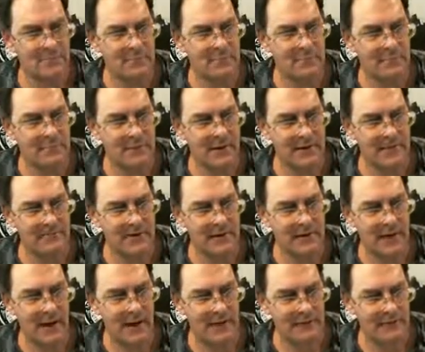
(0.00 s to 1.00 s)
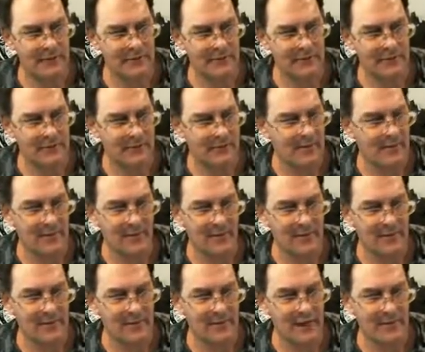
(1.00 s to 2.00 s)
Mike Piazza.
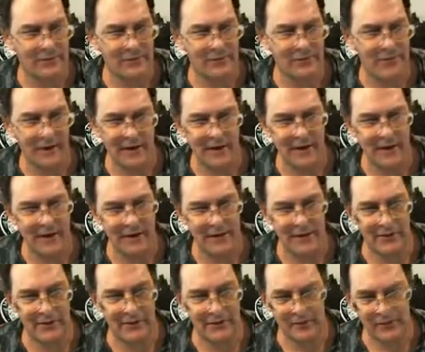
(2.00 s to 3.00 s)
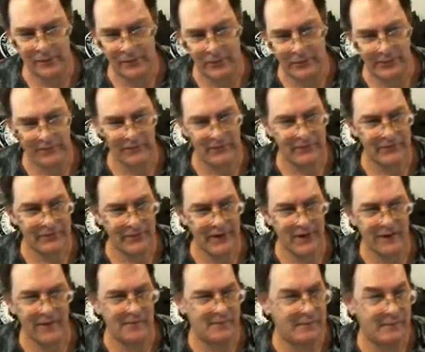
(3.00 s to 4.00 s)
And dude, I can't tell the difference between this
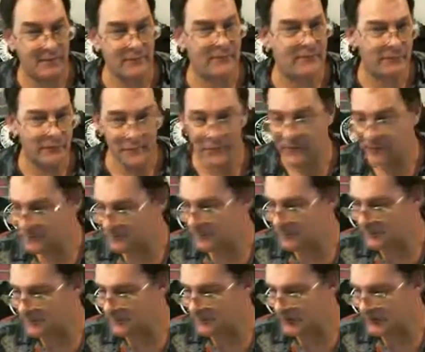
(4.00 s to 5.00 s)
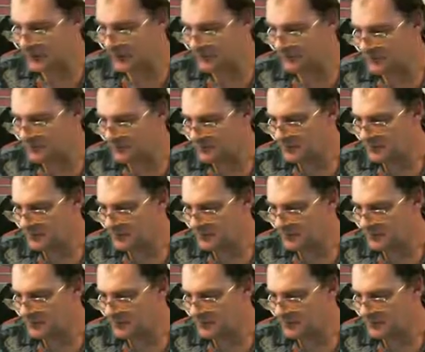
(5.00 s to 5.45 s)
and the real Mike Piazza.